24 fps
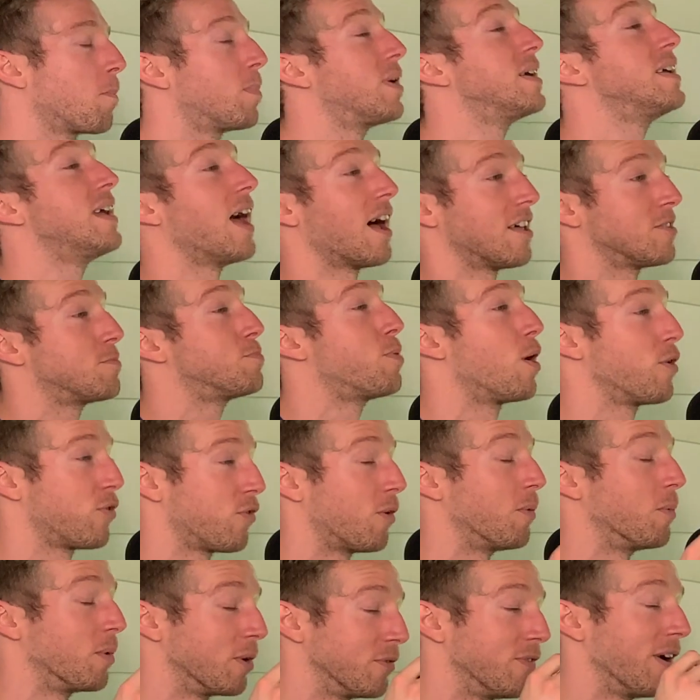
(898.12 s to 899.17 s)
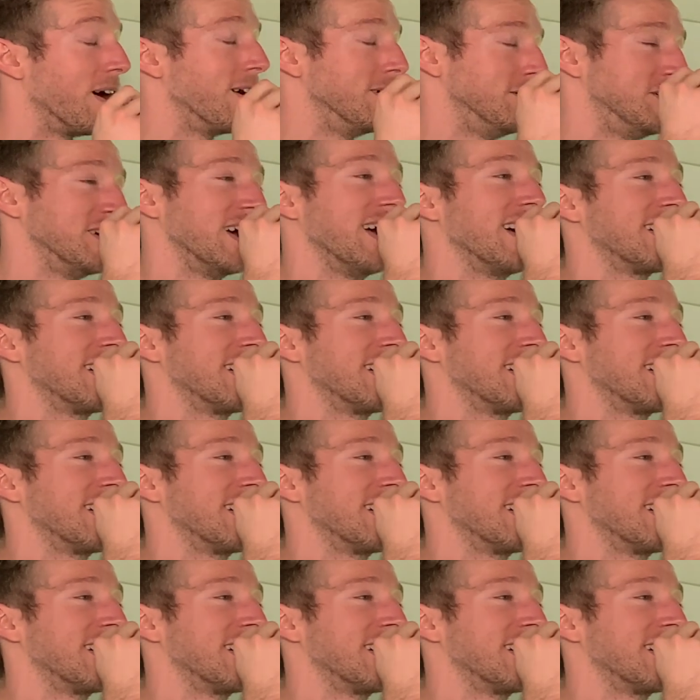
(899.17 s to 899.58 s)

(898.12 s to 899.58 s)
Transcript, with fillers: But yes, both of them were very good.